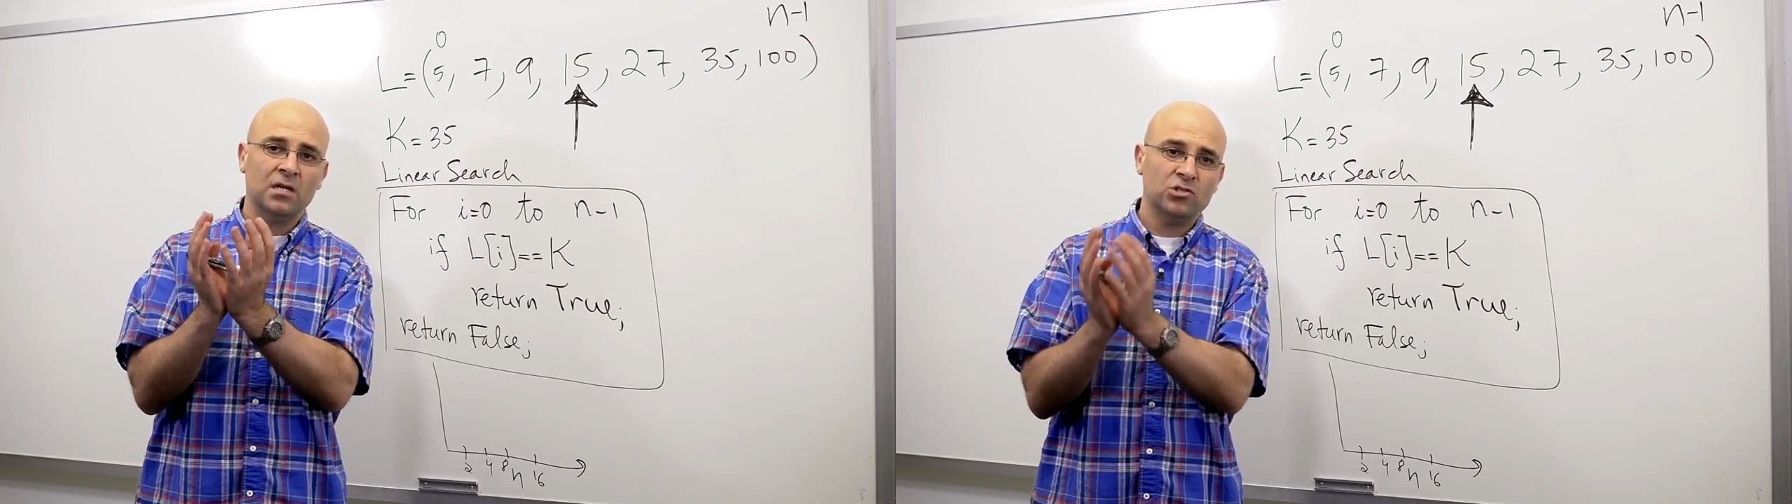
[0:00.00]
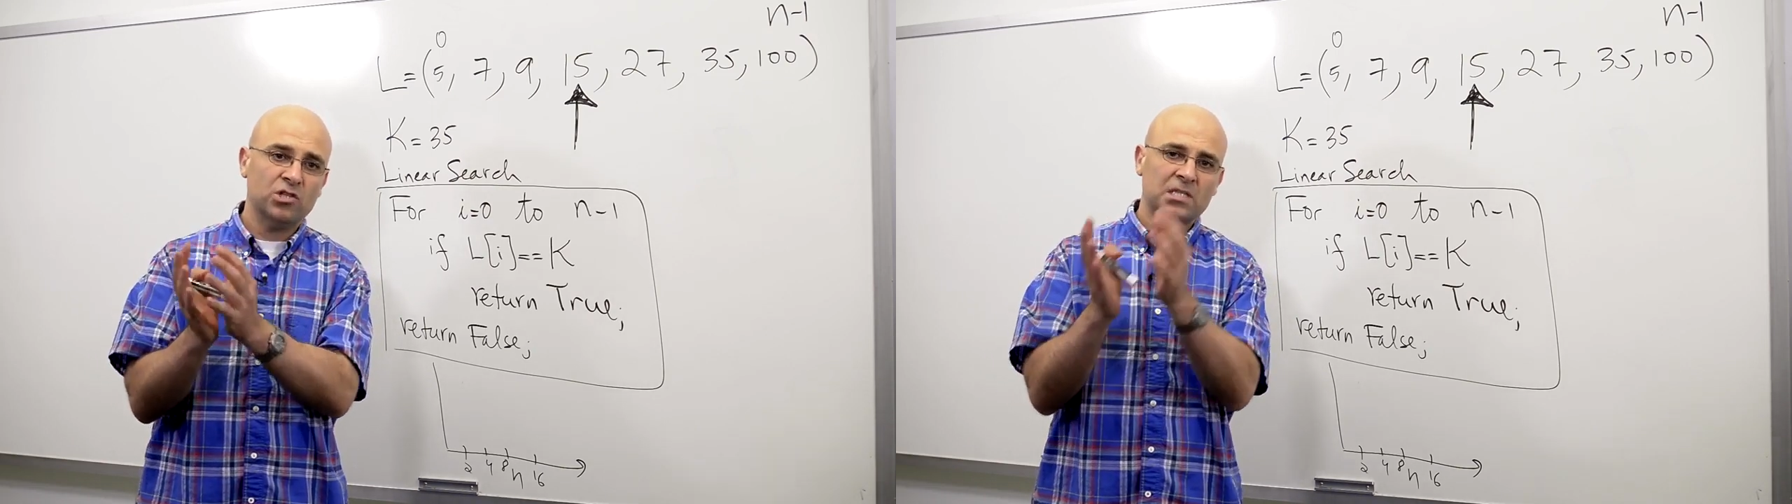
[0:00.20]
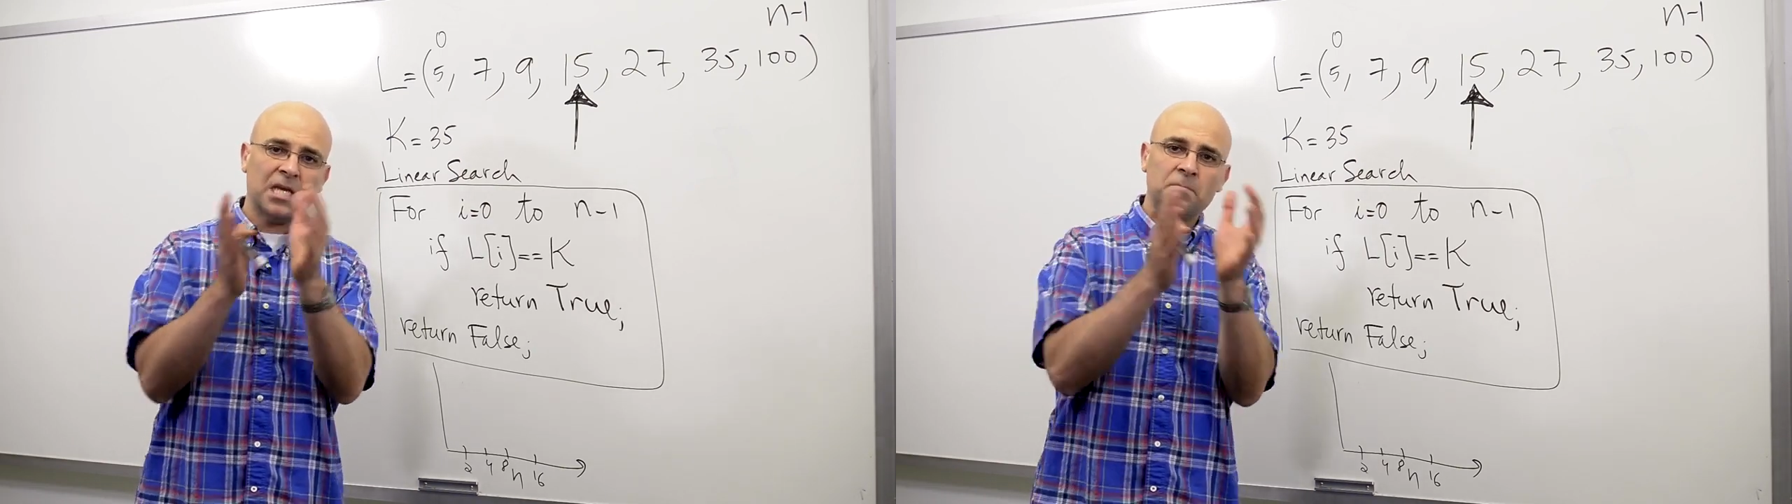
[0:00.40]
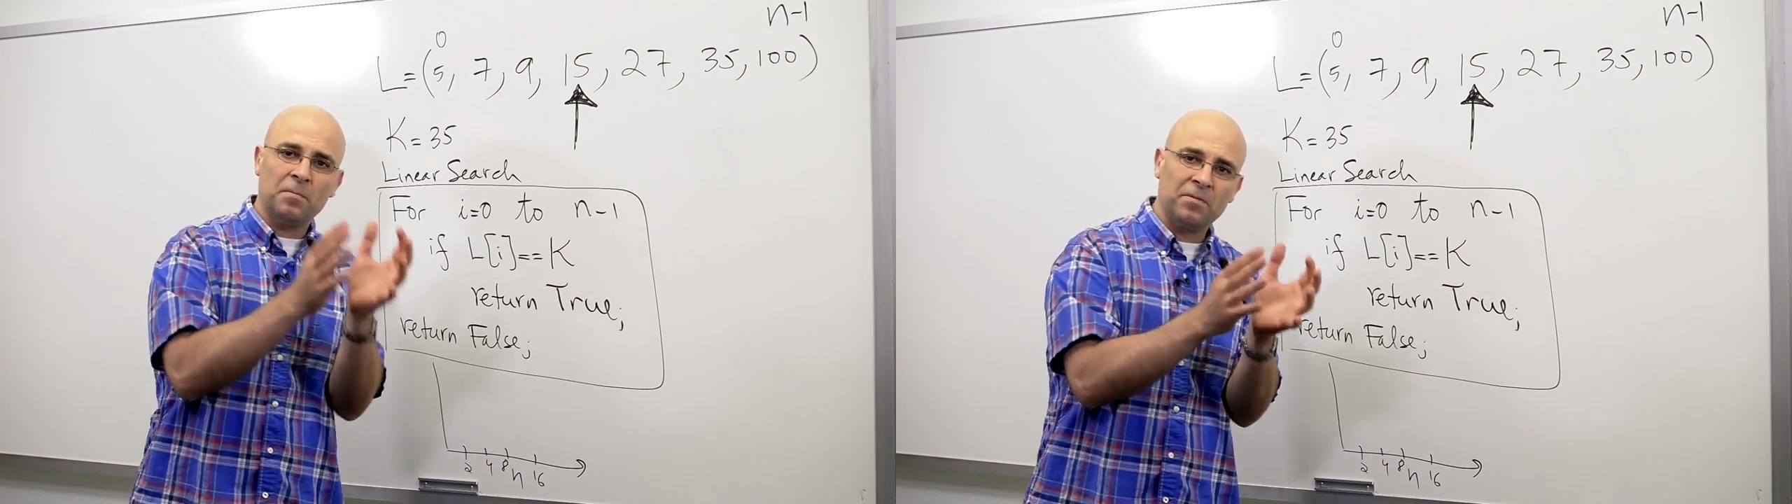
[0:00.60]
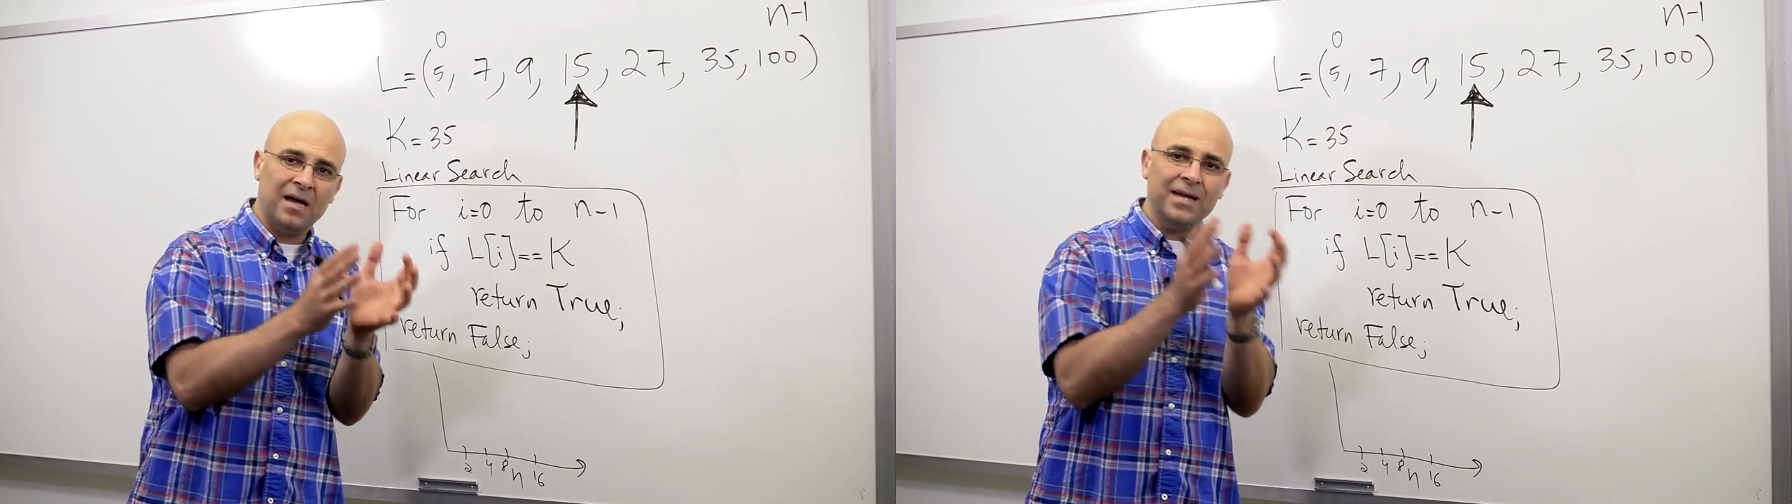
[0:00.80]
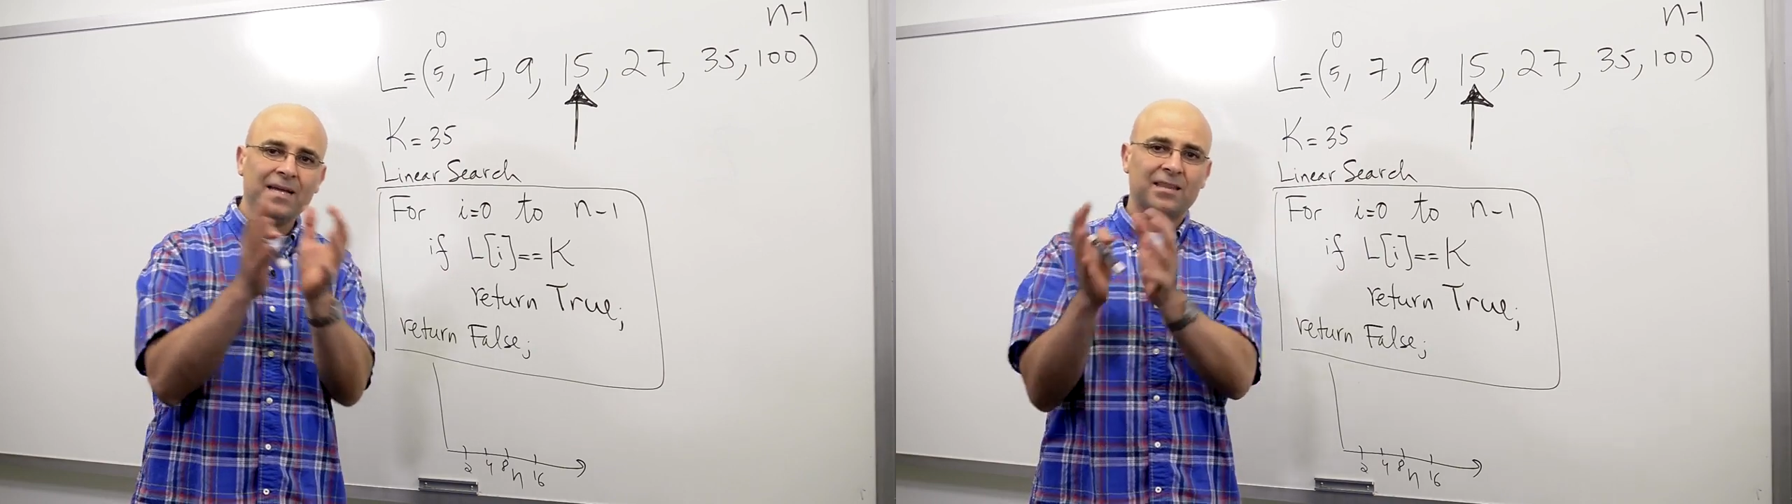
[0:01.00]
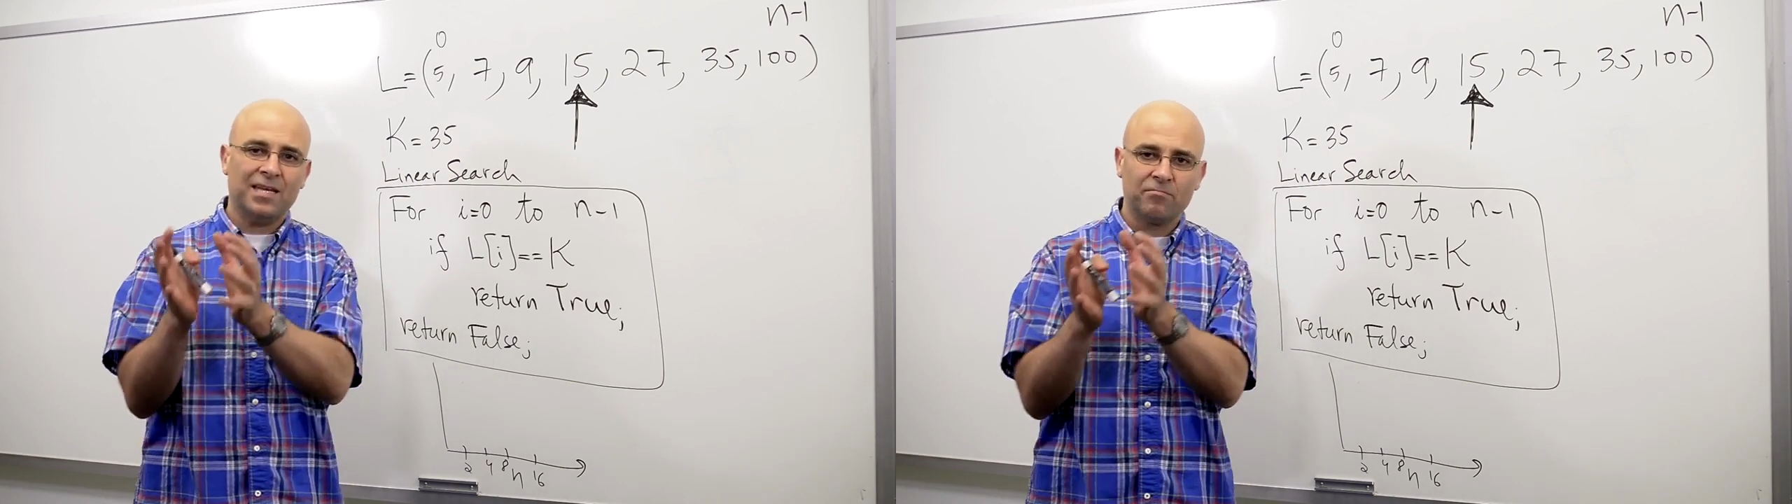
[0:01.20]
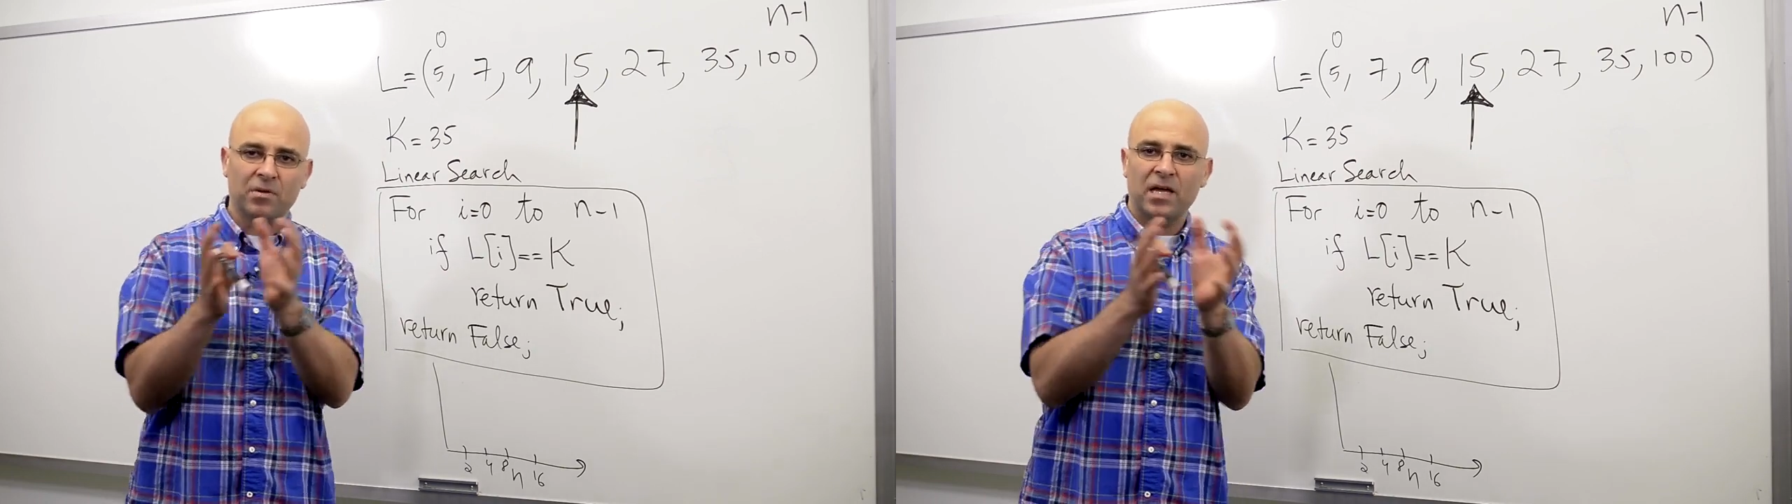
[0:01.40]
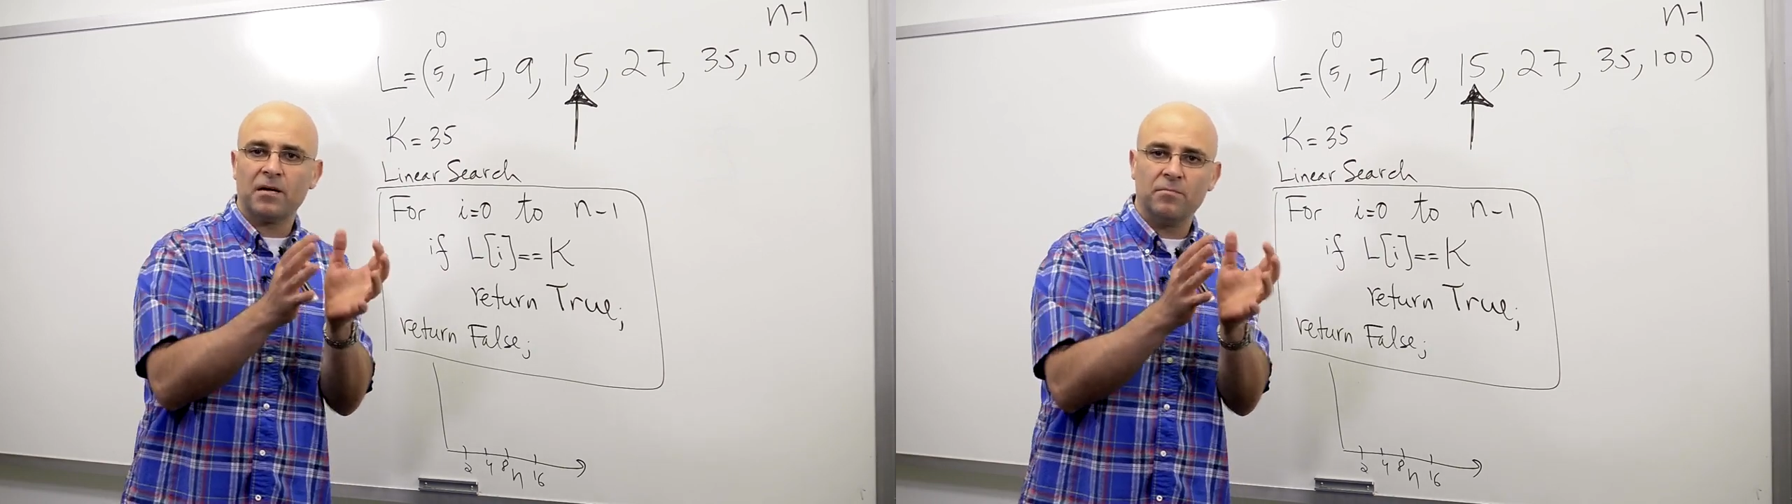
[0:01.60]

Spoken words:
Just keep applying that black